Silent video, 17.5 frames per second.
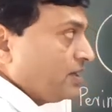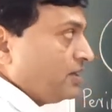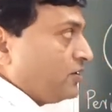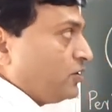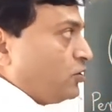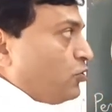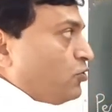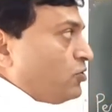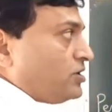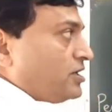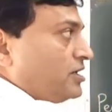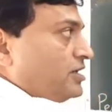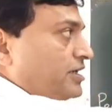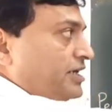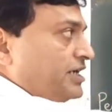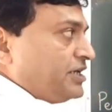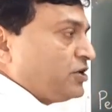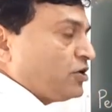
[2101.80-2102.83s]
total
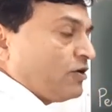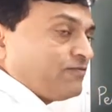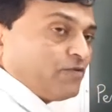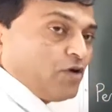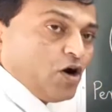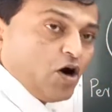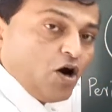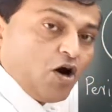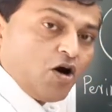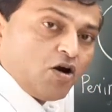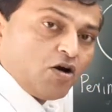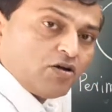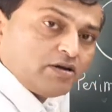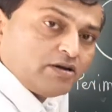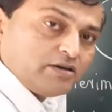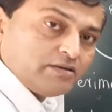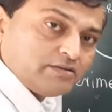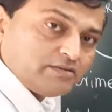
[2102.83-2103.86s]
area of
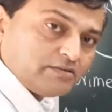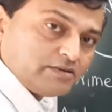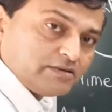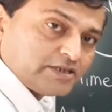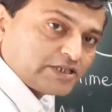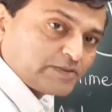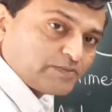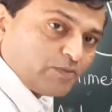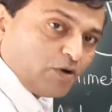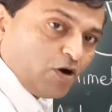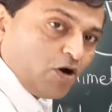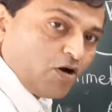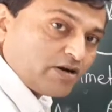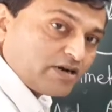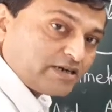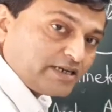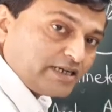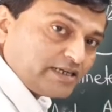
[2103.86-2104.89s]
all small
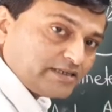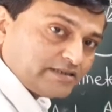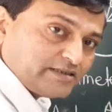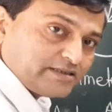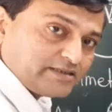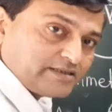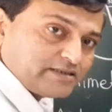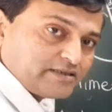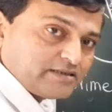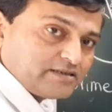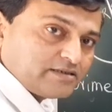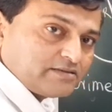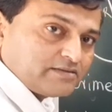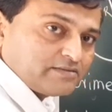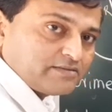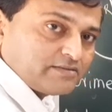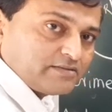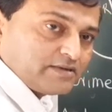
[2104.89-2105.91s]
rings
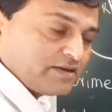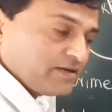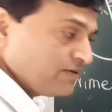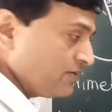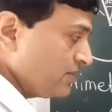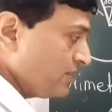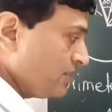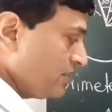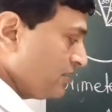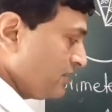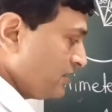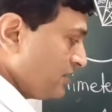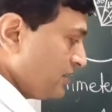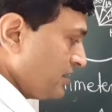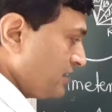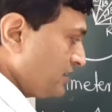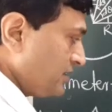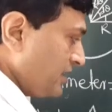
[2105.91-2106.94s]

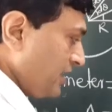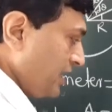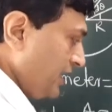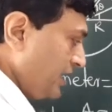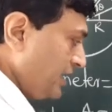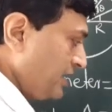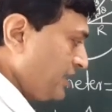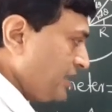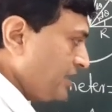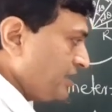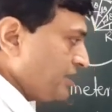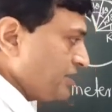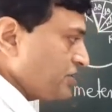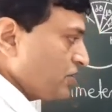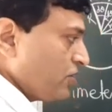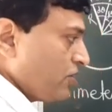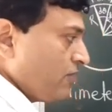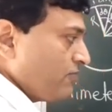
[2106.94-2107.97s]
is
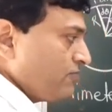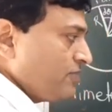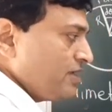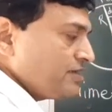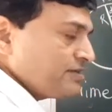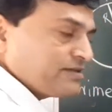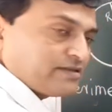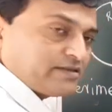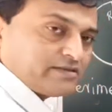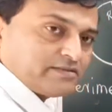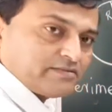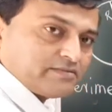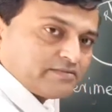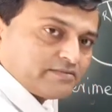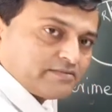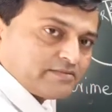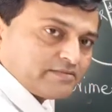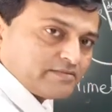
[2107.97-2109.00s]
integration of this,
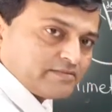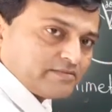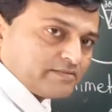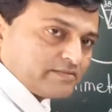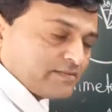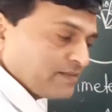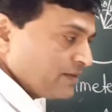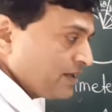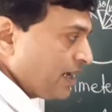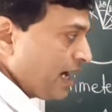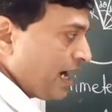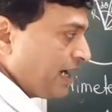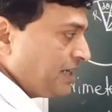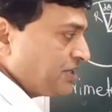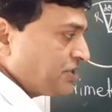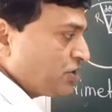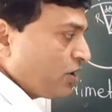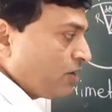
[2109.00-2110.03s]

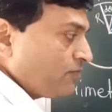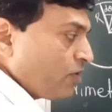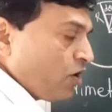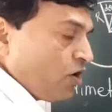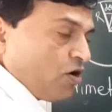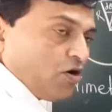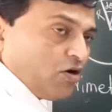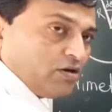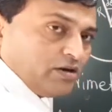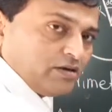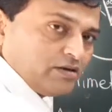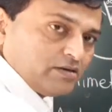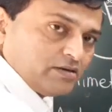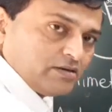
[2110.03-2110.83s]
addition of all